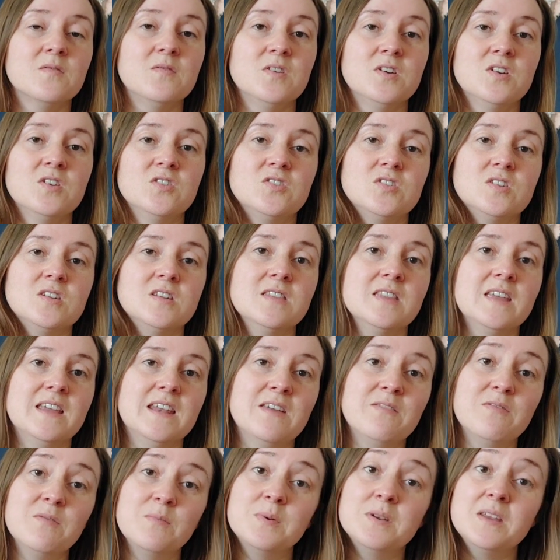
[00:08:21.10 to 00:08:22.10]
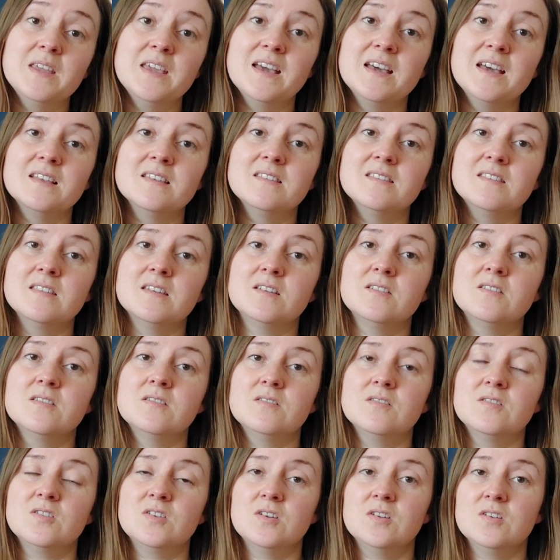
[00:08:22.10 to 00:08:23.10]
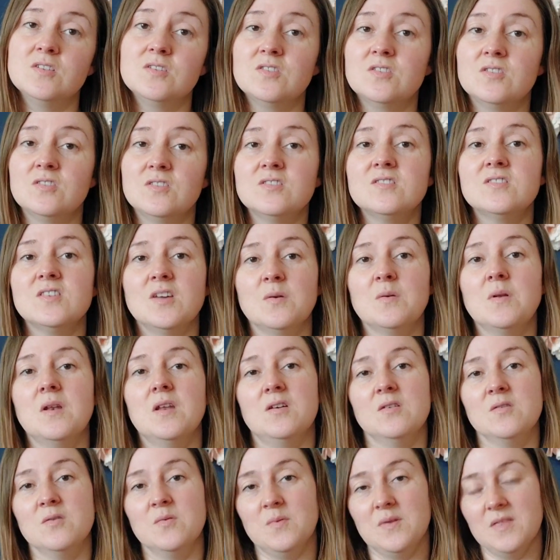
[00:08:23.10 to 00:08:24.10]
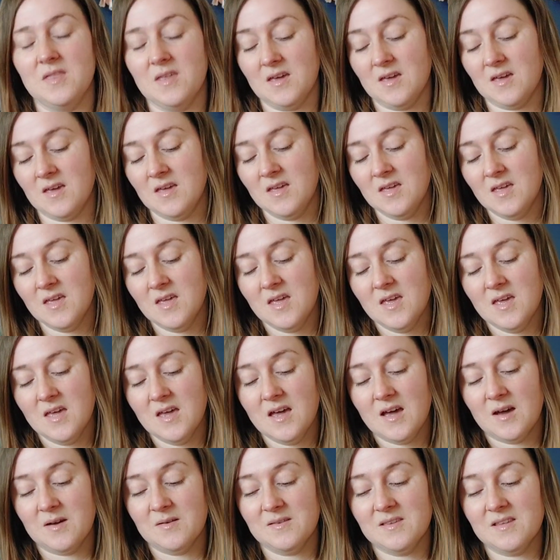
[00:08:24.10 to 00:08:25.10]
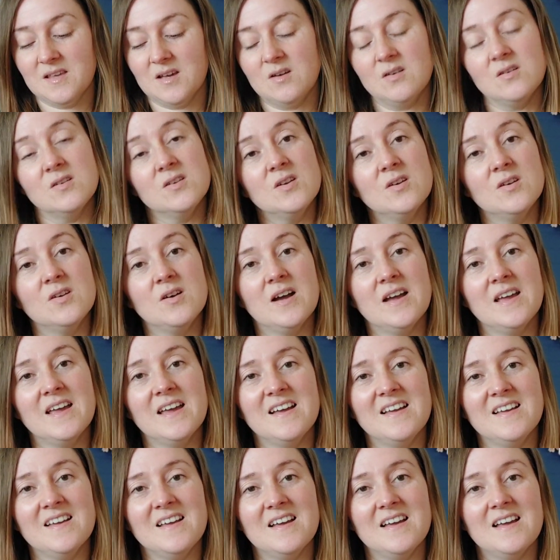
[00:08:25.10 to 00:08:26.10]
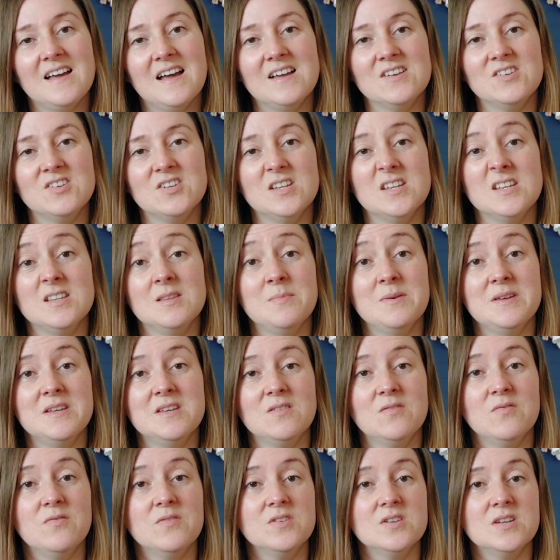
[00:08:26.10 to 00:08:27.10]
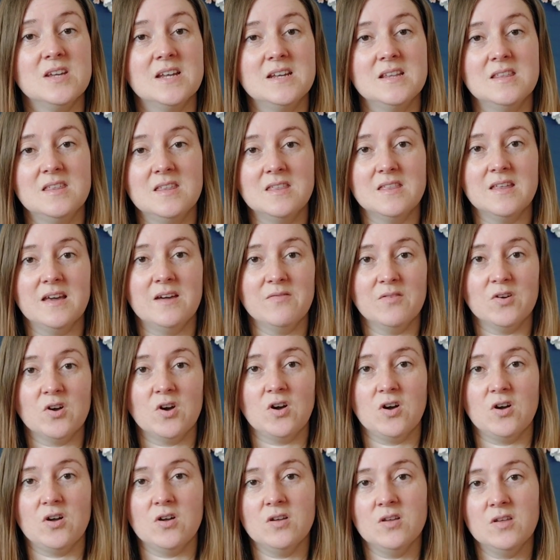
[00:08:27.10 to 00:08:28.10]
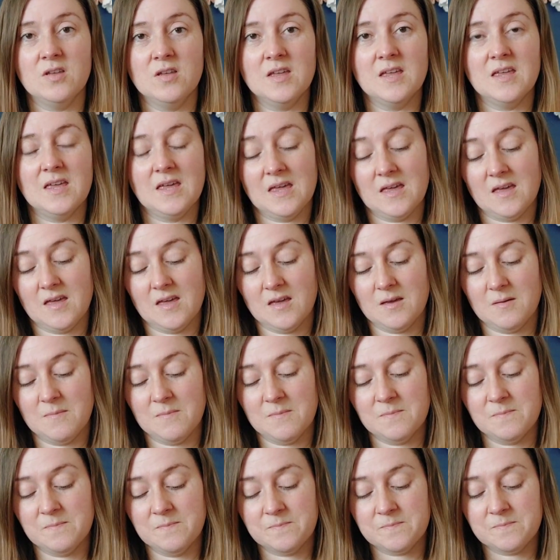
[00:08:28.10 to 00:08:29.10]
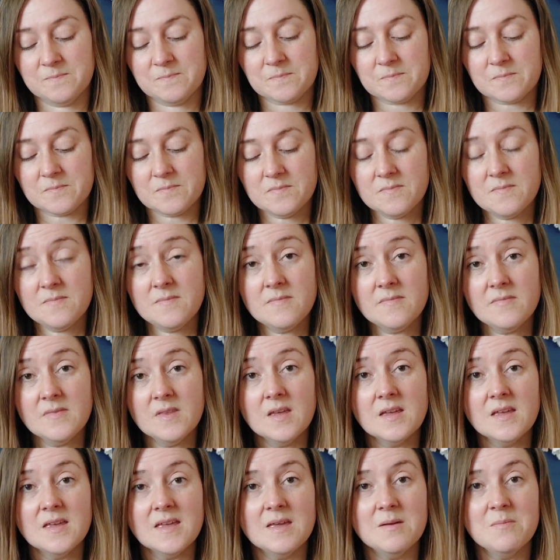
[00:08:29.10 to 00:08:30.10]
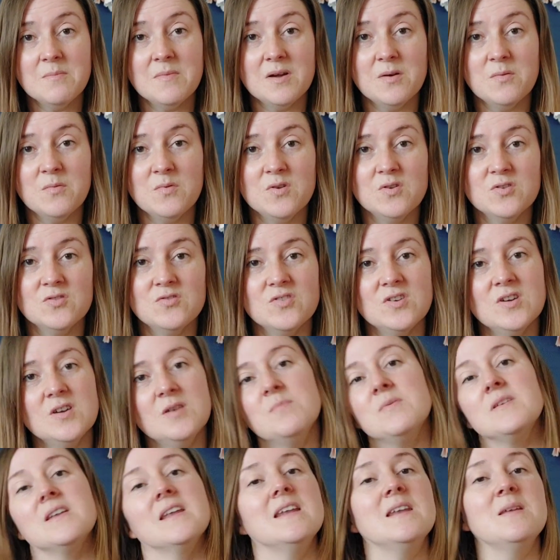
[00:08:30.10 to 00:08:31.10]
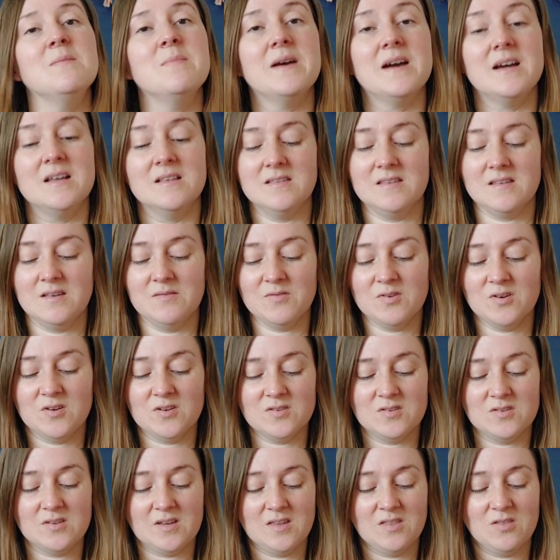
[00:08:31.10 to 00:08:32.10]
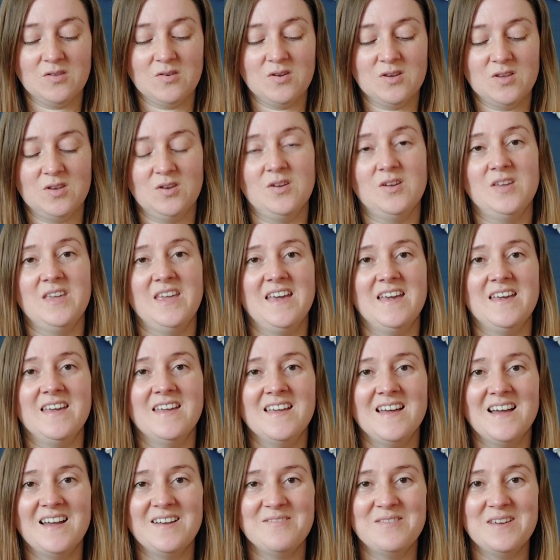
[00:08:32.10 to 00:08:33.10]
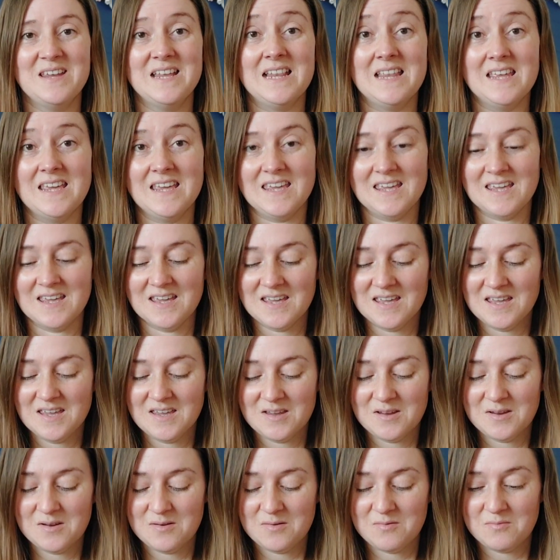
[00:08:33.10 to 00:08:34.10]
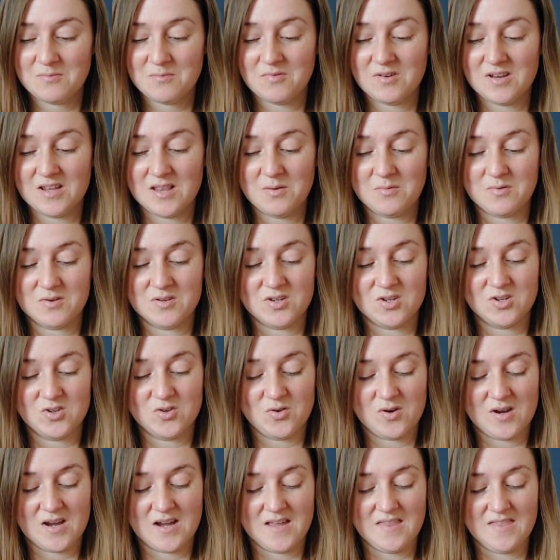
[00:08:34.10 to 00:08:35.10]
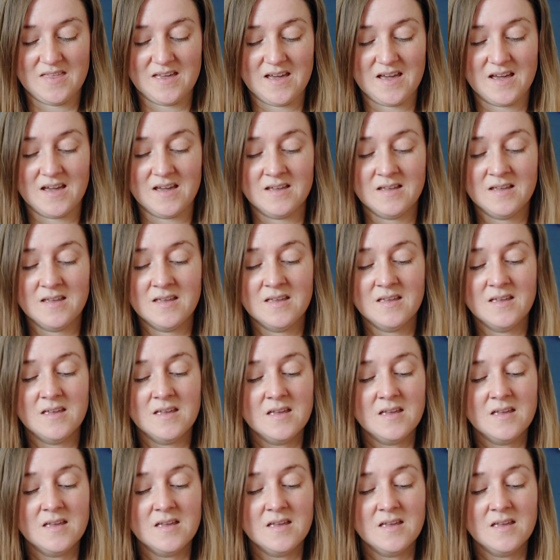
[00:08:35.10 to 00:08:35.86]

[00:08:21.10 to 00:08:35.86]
version, and then everybody else that had done the sew along with her, I was like, oh no, actually it's a bit different to anything that I've got in my wardrobe and any patterns I've got. So I thought, no, yeah, I really want to try that.